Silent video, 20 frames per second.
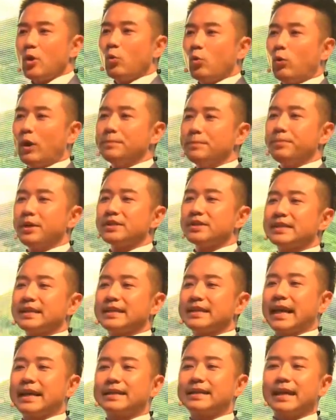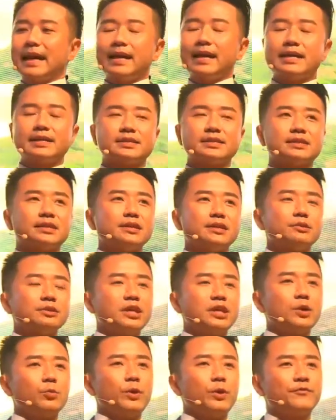One person can get his
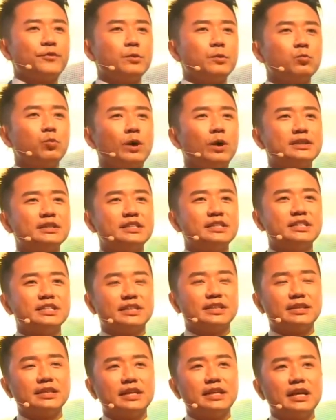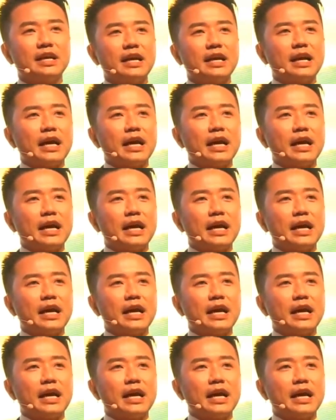TOT within 1 year,